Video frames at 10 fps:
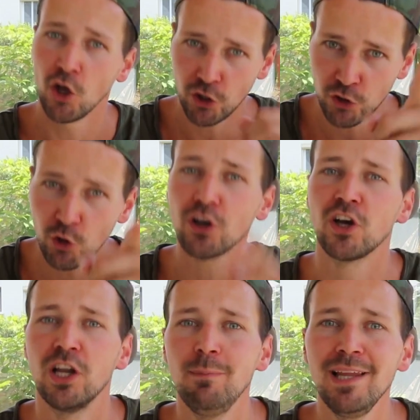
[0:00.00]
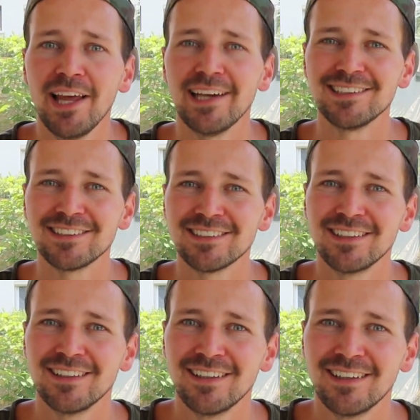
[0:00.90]
you're gonna be late.
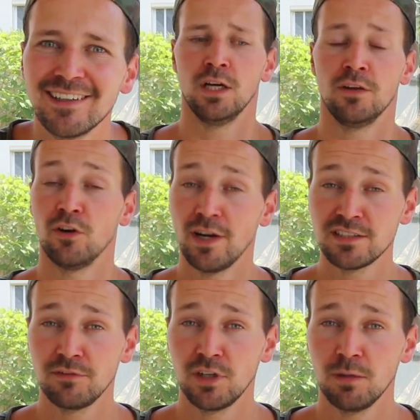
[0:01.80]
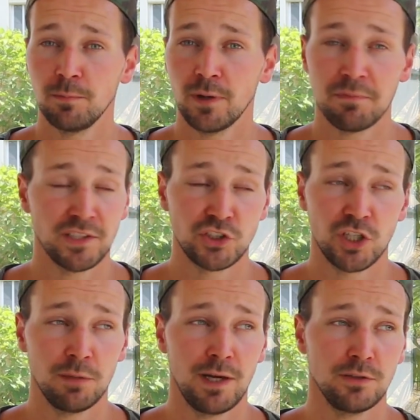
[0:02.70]
The rest of Europe, I'm not sure
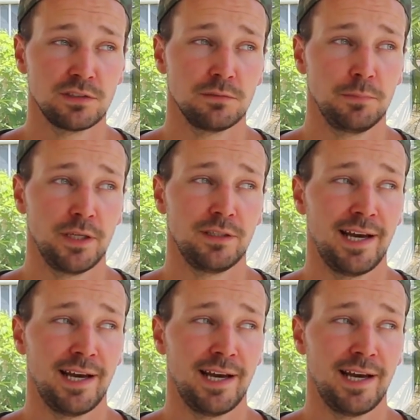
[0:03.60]
about, but